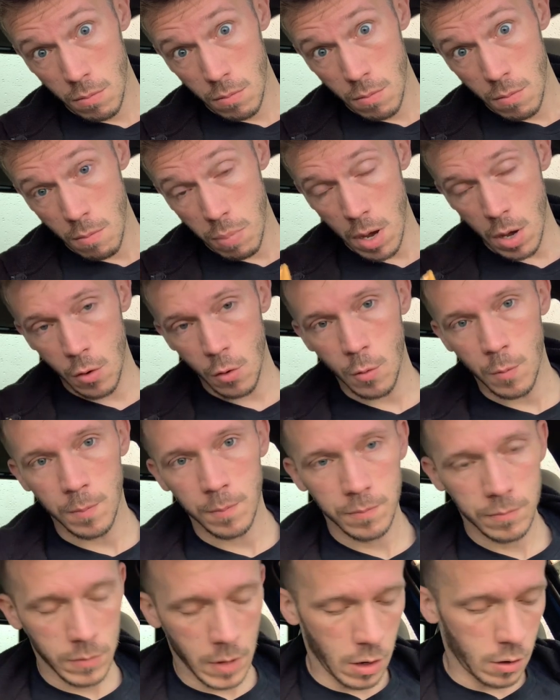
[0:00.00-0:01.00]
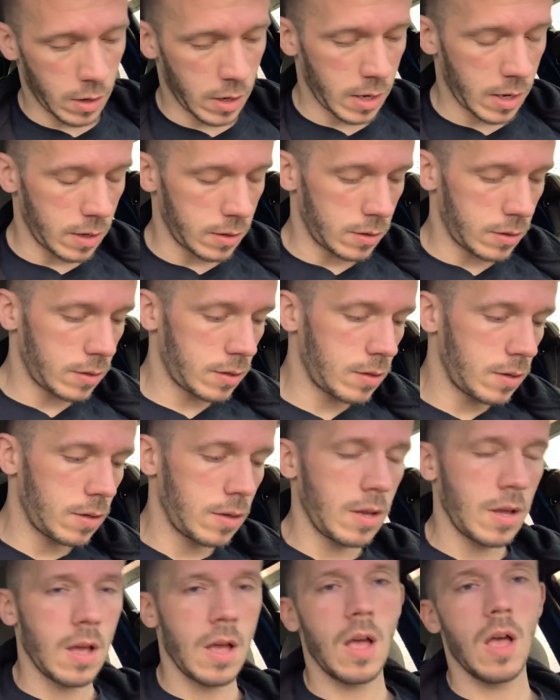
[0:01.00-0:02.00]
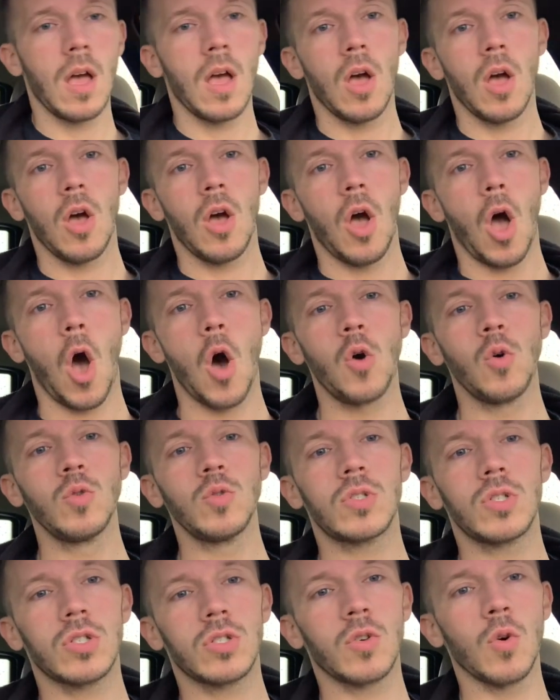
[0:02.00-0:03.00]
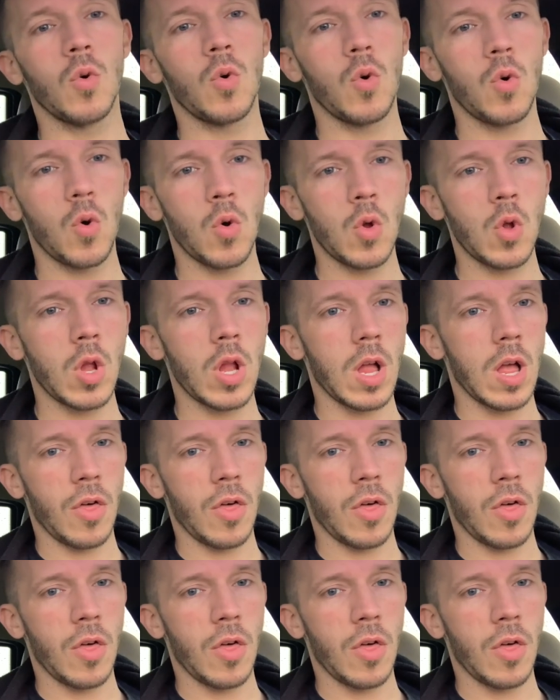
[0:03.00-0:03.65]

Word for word: Boom! There it is. Old school